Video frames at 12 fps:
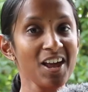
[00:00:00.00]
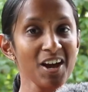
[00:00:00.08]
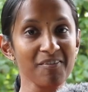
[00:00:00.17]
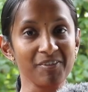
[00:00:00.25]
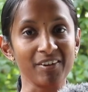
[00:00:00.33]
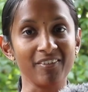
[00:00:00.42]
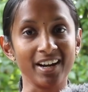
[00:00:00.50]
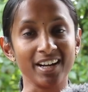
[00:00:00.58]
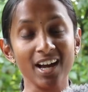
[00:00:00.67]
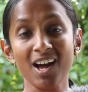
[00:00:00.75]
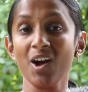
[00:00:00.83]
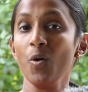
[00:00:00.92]
everyone,
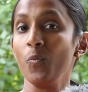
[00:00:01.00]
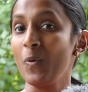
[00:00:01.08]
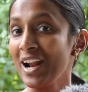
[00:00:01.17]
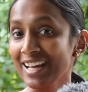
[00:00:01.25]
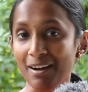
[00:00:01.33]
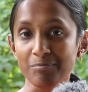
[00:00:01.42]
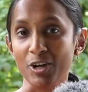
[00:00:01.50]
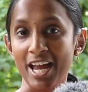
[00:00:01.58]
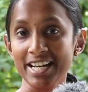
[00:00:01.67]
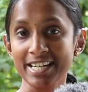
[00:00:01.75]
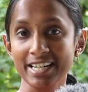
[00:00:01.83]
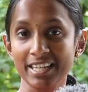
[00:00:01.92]
welcome to
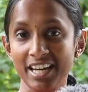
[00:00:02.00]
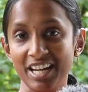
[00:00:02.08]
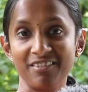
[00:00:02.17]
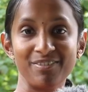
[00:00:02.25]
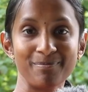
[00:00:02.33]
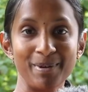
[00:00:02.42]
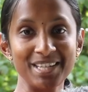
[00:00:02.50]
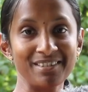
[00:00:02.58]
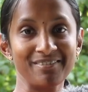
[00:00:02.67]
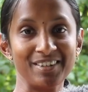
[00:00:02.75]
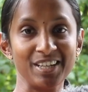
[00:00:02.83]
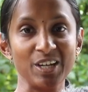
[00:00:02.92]
yet another
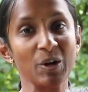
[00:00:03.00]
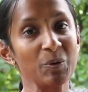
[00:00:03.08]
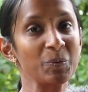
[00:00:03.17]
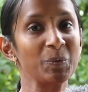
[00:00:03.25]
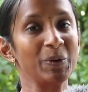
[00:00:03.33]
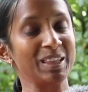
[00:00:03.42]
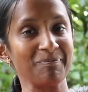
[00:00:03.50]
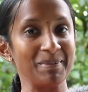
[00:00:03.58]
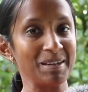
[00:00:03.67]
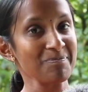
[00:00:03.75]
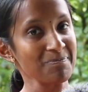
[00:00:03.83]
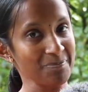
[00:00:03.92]
informative video with
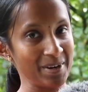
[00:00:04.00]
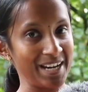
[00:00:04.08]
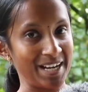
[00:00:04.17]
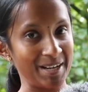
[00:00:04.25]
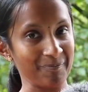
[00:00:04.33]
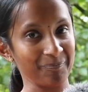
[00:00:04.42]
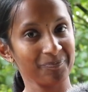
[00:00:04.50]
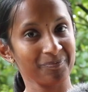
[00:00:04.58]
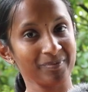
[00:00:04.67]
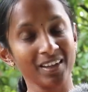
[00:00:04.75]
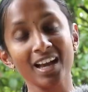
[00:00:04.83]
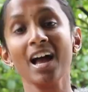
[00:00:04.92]
me, Priyam.
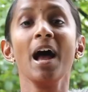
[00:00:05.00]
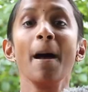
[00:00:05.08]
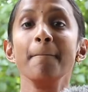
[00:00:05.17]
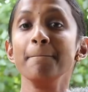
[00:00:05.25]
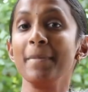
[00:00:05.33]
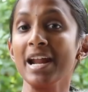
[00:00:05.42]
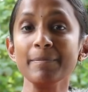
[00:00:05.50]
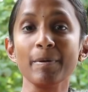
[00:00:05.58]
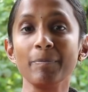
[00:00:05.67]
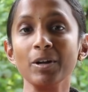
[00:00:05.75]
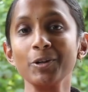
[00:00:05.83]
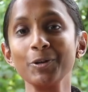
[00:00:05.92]
Many
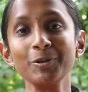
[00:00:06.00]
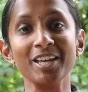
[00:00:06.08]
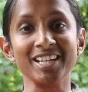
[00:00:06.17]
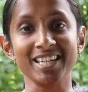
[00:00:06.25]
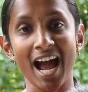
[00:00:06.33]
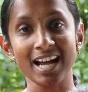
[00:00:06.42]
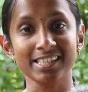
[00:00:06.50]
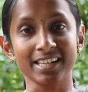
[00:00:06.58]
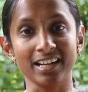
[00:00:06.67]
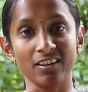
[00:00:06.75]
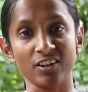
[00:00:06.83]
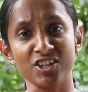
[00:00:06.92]
people do their tax
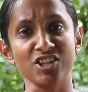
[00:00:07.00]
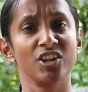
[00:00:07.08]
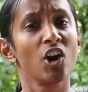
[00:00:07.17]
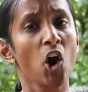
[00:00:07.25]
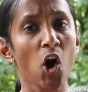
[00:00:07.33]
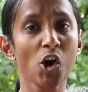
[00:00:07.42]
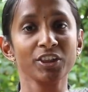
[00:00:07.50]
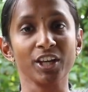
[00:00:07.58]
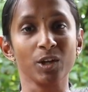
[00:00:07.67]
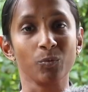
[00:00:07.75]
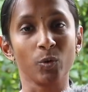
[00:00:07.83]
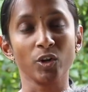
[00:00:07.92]
declaration on
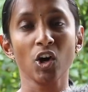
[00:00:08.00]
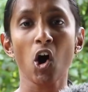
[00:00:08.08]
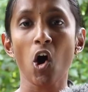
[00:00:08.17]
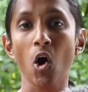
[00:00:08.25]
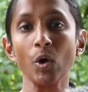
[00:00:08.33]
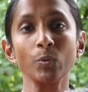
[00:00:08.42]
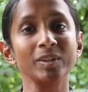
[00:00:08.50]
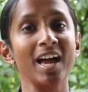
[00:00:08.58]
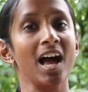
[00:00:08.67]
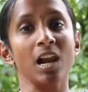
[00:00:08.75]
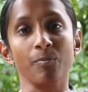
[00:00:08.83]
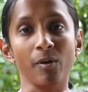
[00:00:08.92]
their own or with
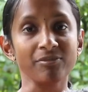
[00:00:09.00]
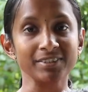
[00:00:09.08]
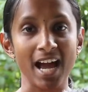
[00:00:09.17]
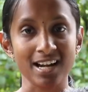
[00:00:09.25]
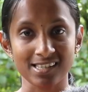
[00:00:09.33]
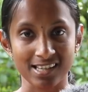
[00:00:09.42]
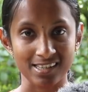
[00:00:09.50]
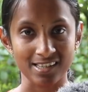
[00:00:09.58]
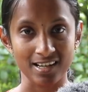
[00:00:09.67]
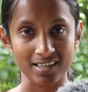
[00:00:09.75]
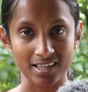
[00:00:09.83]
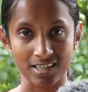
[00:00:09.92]
help of tax
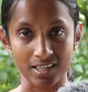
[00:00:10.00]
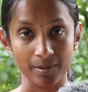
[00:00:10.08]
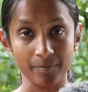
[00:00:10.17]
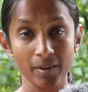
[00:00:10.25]
consultant.